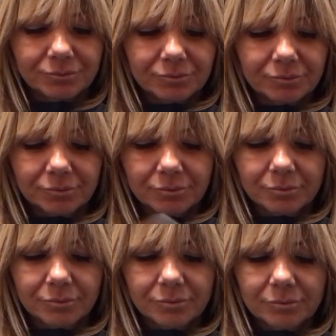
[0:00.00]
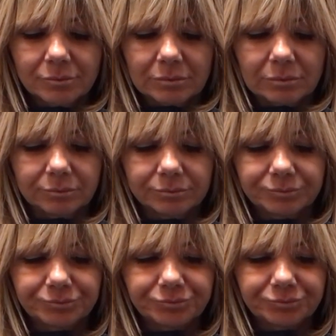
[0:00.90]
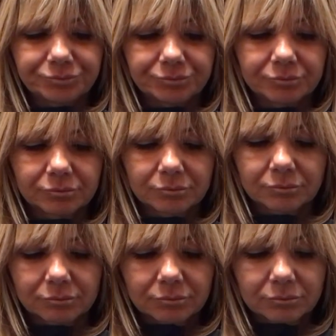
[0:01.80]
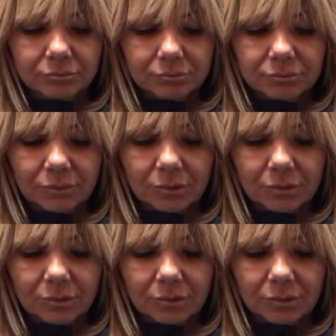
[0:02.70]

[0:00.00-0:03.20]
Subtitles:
(silence)